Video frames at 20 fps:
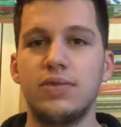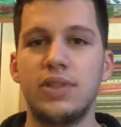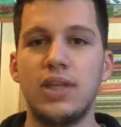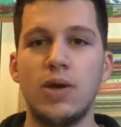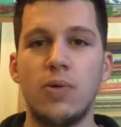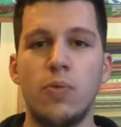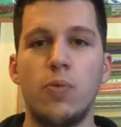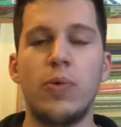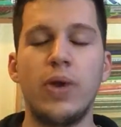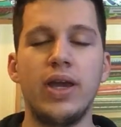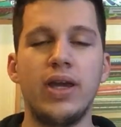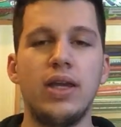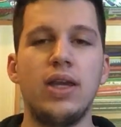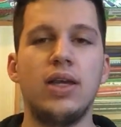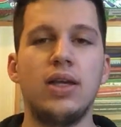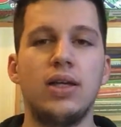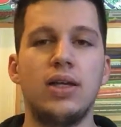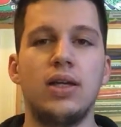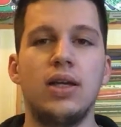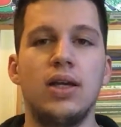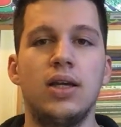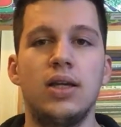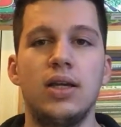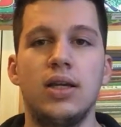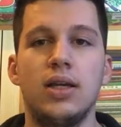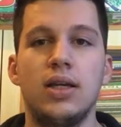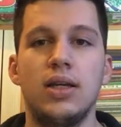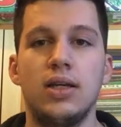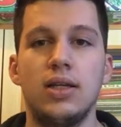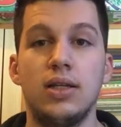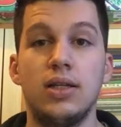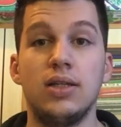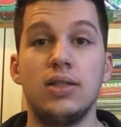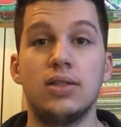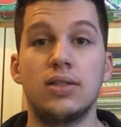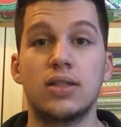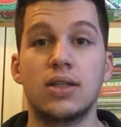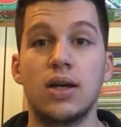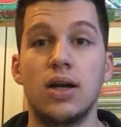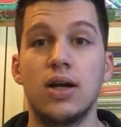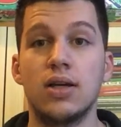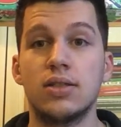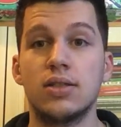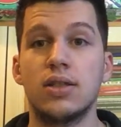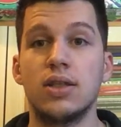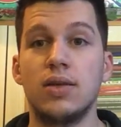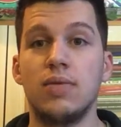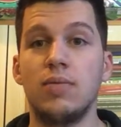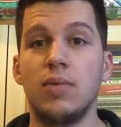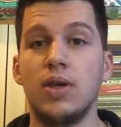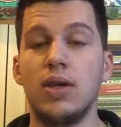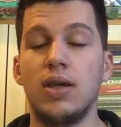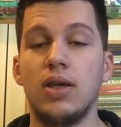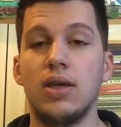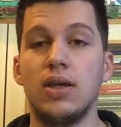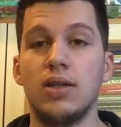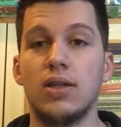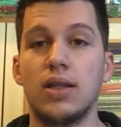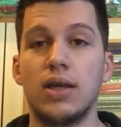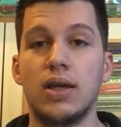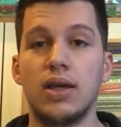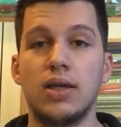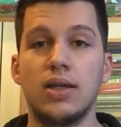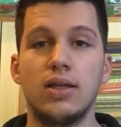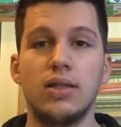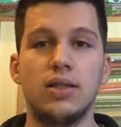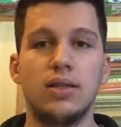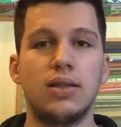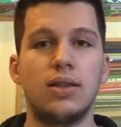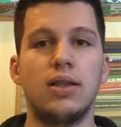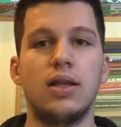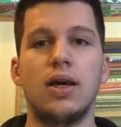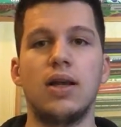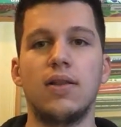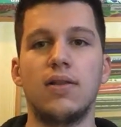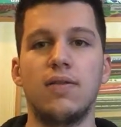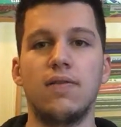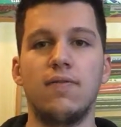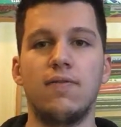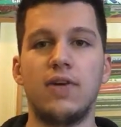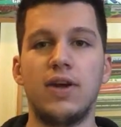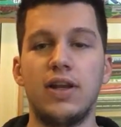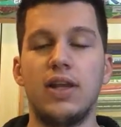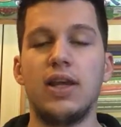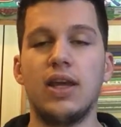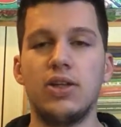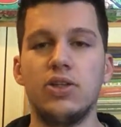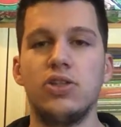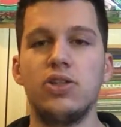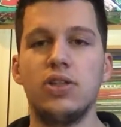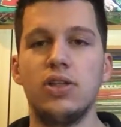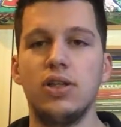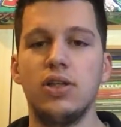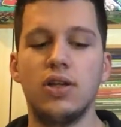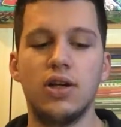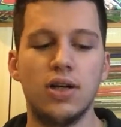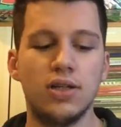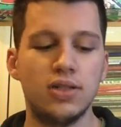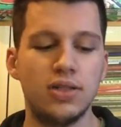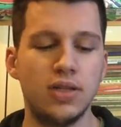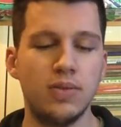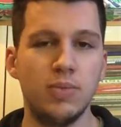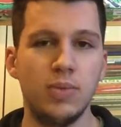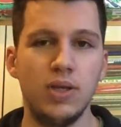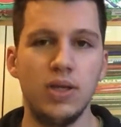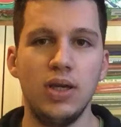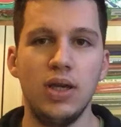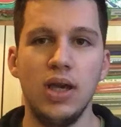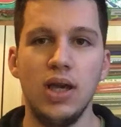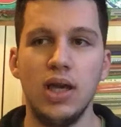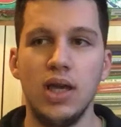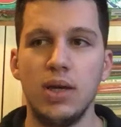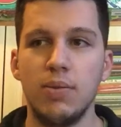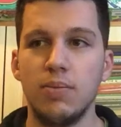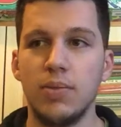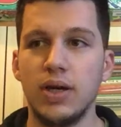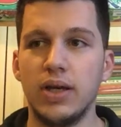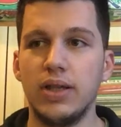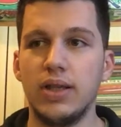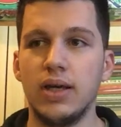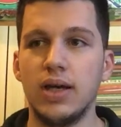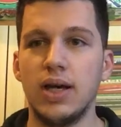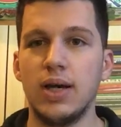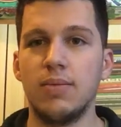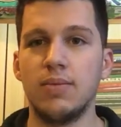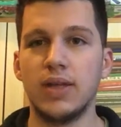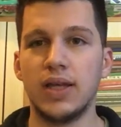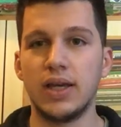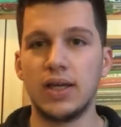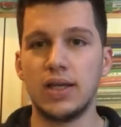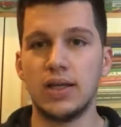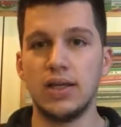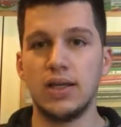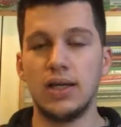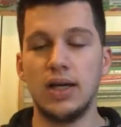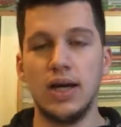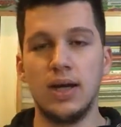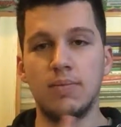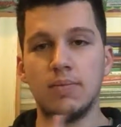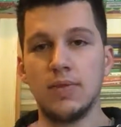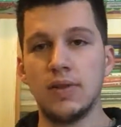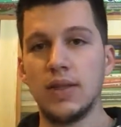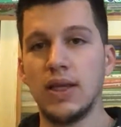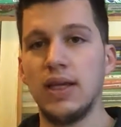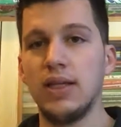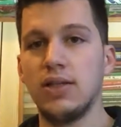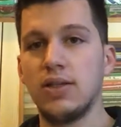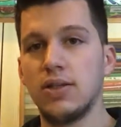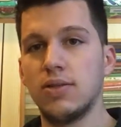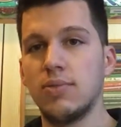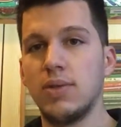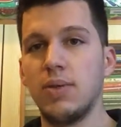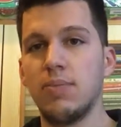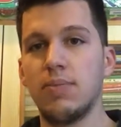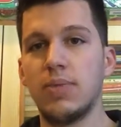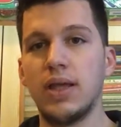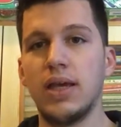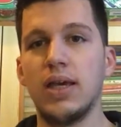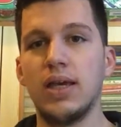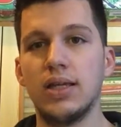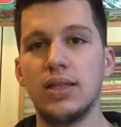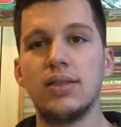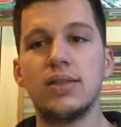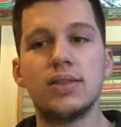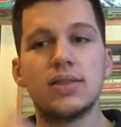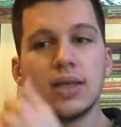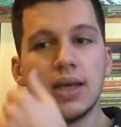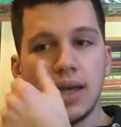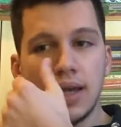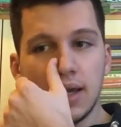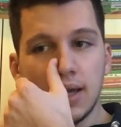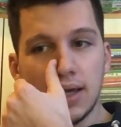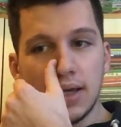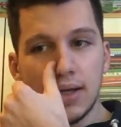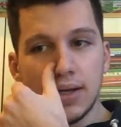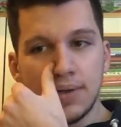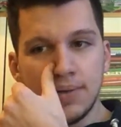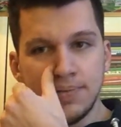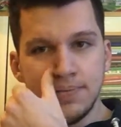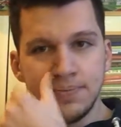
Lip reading: that waiting is costing me, like not financially costing me, but I'm like, I'm late on my plans, and